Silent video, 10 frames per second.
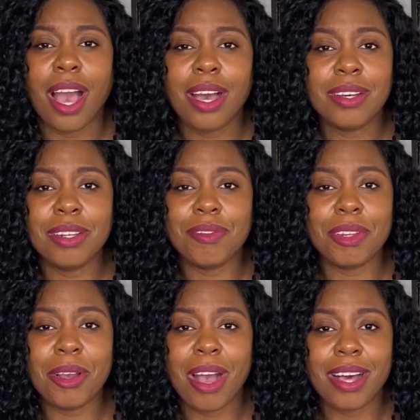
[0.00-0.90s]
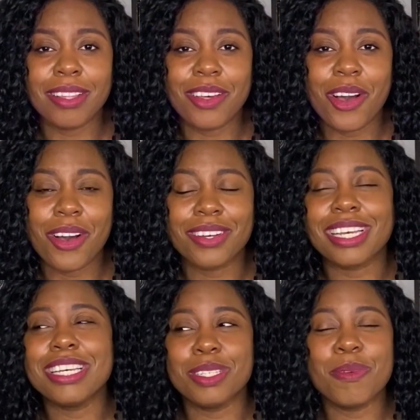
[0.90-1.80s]
I don't even know how long.
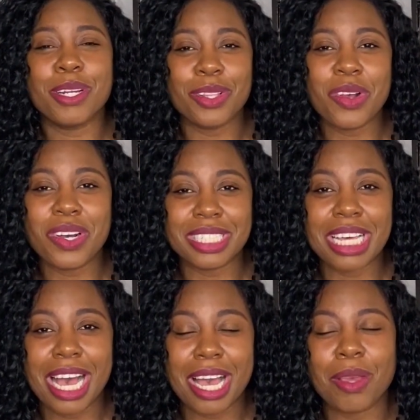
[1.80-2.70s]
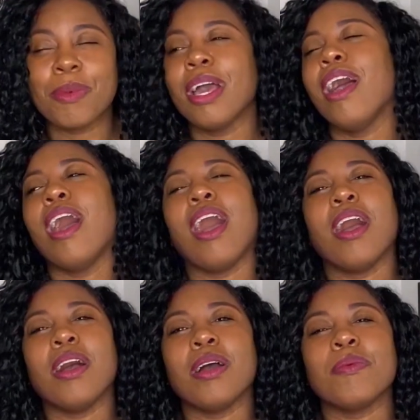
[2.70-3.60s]
It's been a long time.
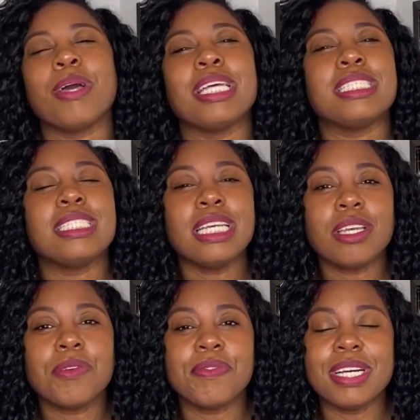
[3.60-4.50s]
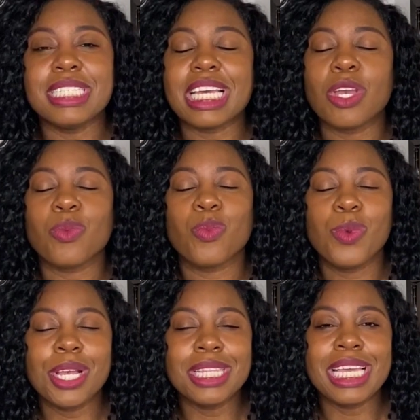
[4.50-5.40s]
Sinking funds can
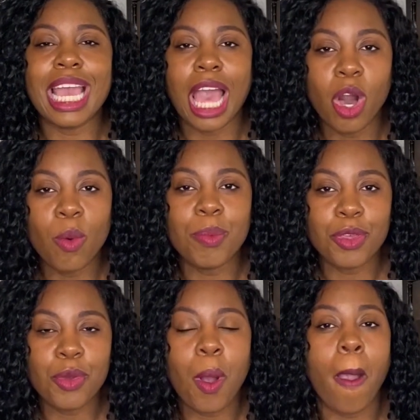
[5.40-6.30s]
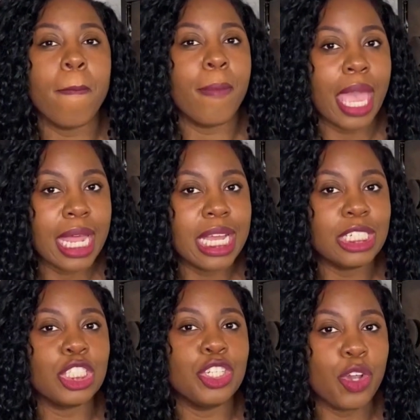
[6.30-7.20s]
really help you
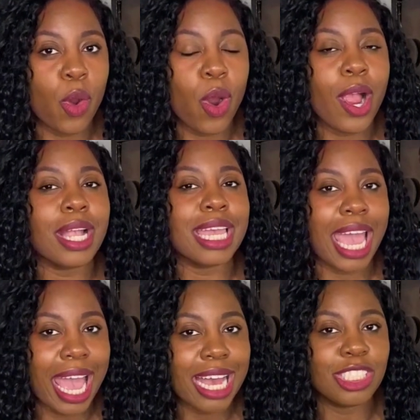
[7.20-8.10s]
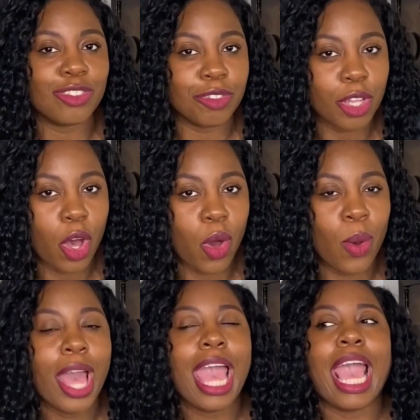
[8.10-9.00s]
manage your cash flow